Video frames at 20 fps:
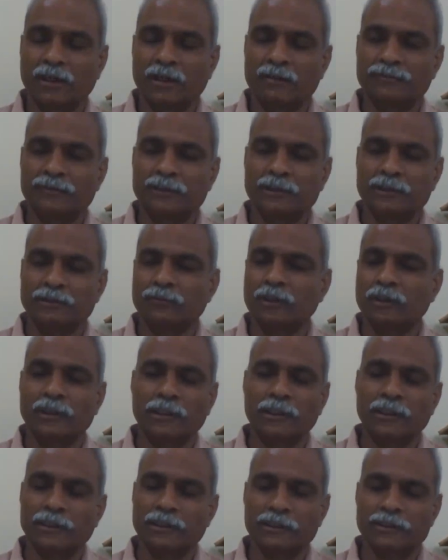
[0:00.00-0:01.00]
which is
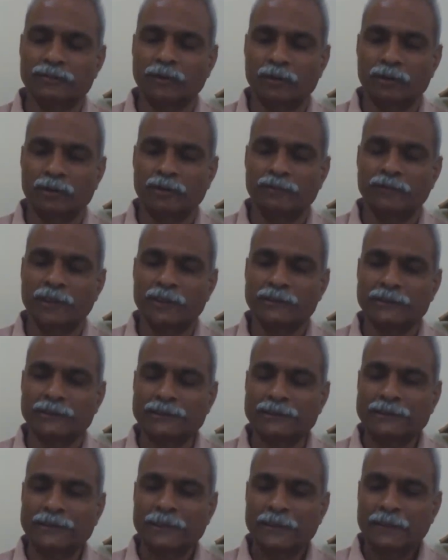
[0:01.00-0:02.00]
working in these 40
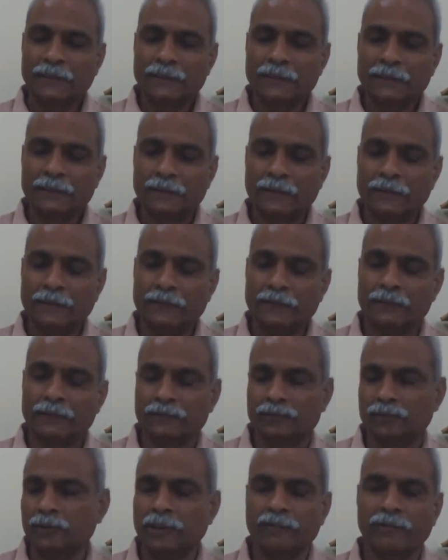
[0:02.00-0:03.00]
villages, and
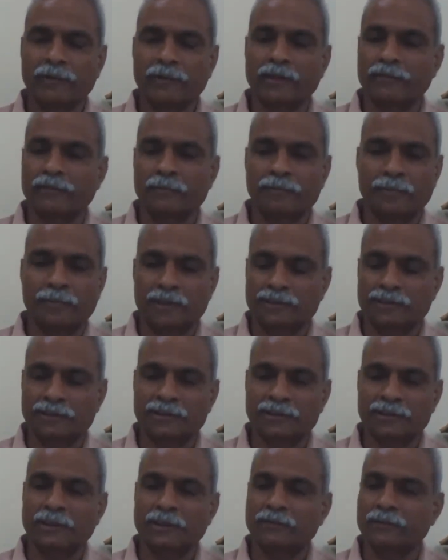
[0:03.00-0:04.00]
so they were given
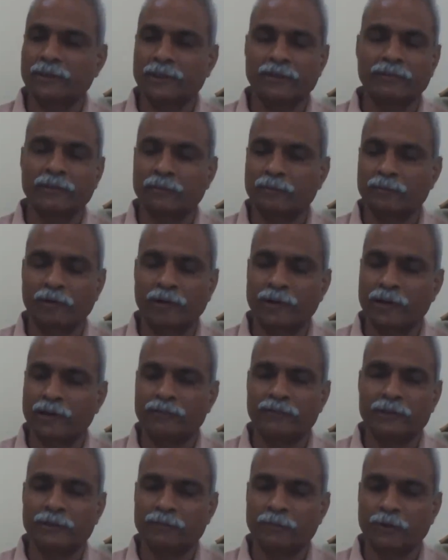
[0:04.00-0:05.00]
passes. They were given provided
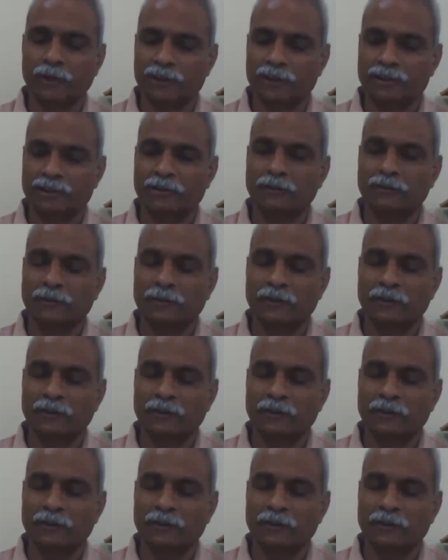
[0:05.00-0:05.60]
with protection,